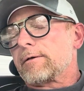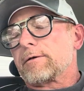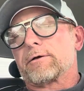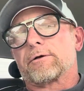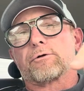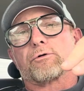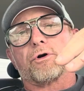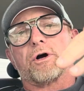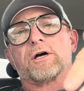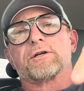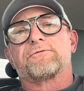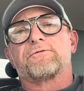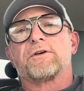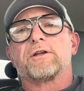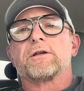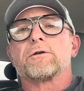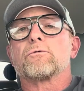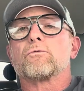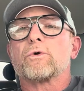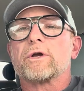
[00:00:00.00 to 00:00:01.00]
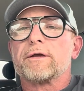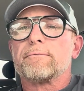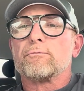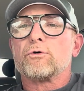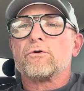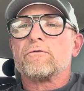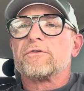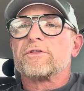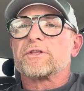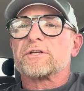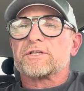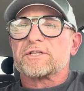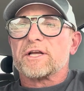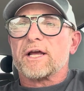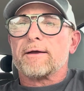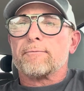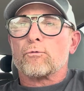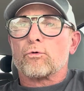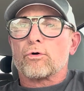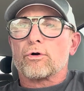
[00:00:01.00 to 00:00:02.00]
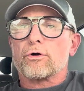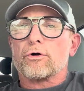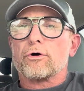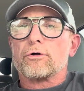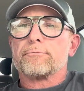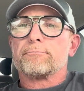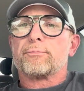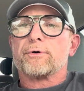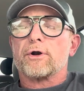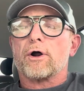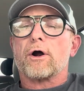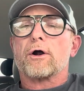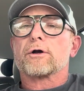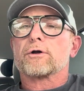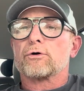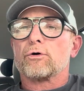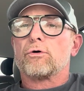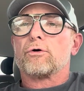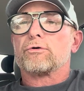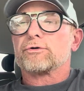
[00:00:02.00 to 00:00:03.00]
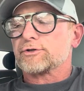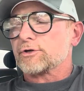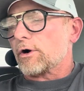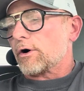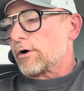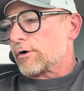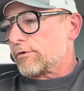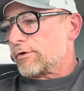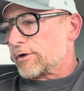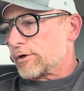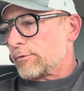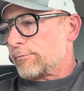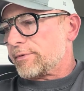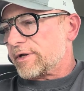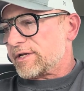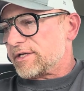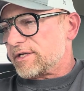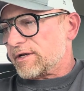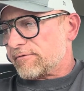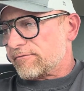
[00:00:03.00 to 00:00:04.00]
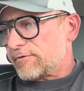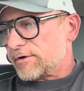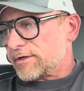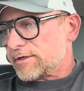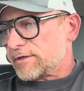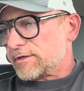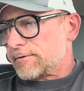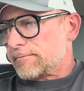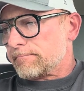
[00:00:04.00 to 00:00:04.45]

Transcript: CrossFit and we move in the same world, but our goals are a little bit different.